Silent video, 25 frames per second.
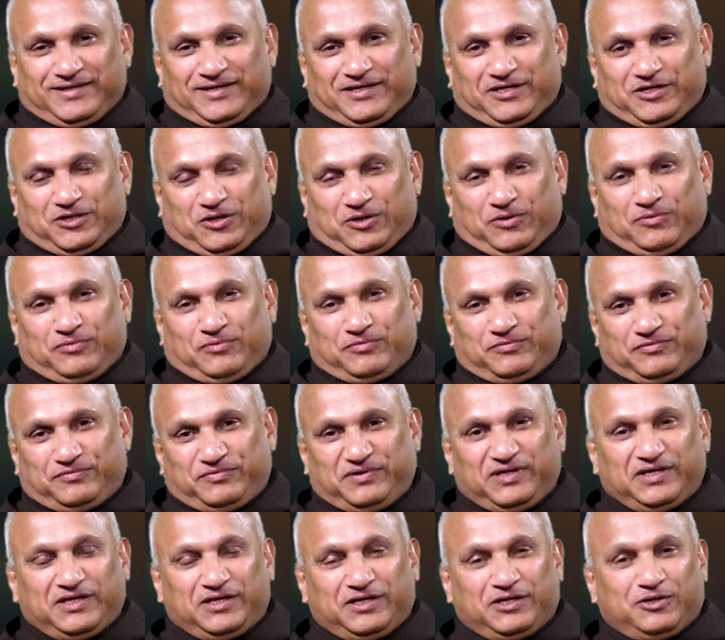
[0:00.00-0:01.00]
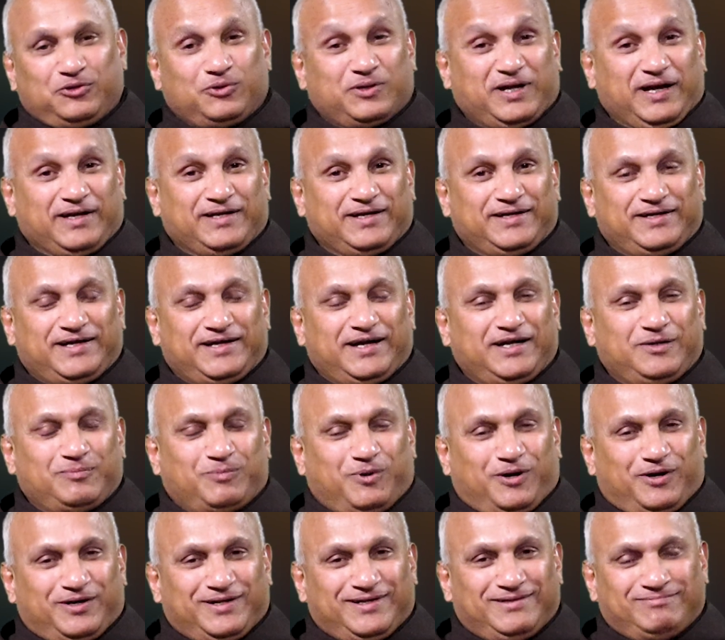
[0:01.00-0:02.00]
We look at a dead
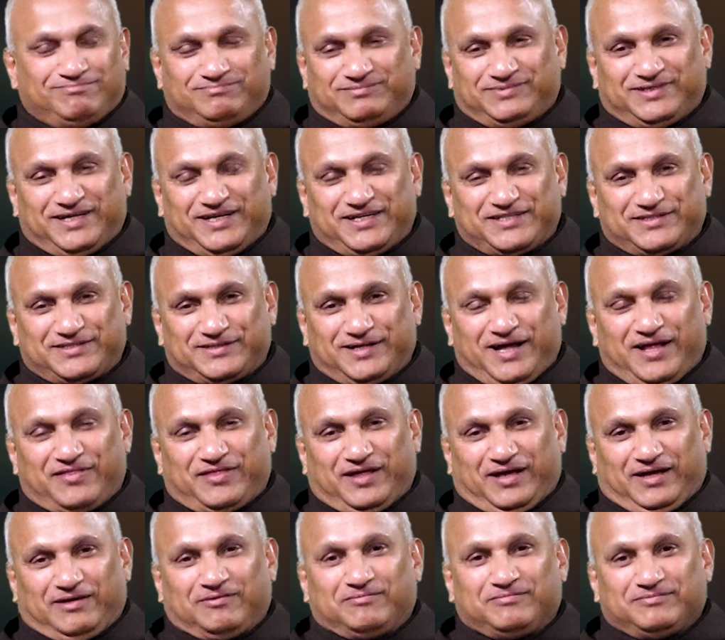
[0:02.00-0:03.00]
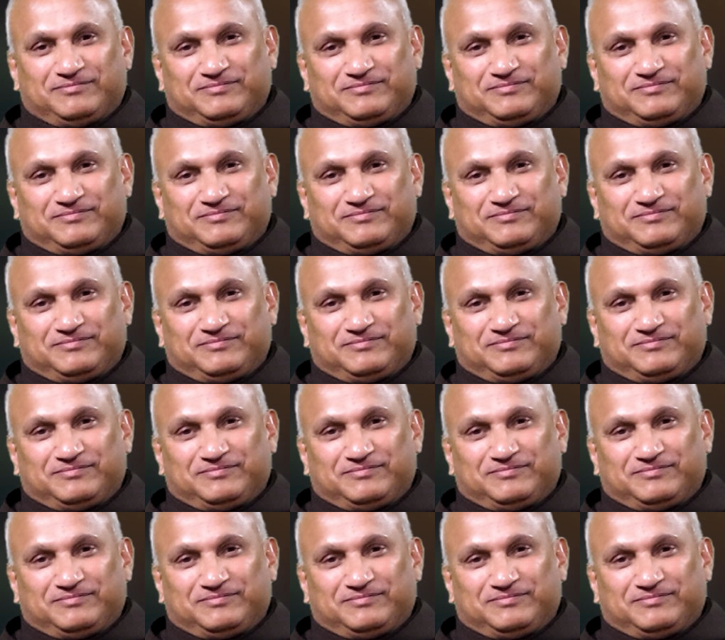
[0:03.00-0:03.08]
body, there is nothing.